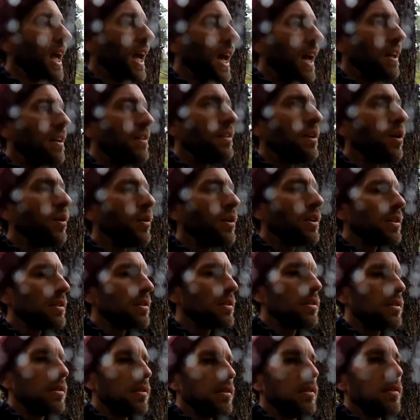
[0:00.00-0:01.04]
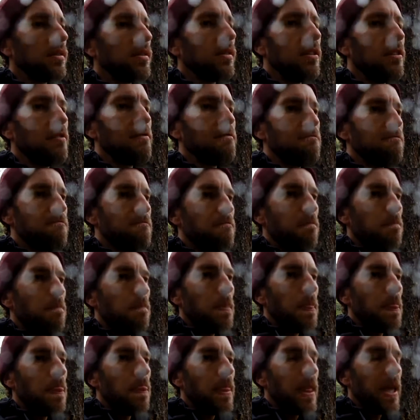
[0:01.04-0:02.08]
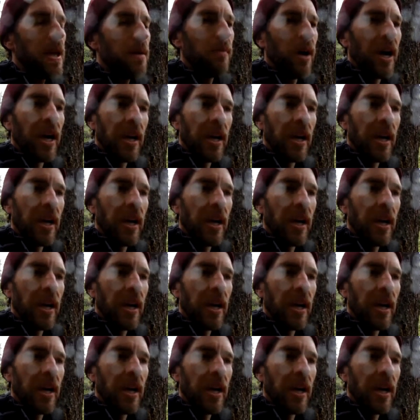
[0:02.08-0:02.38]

And notice, am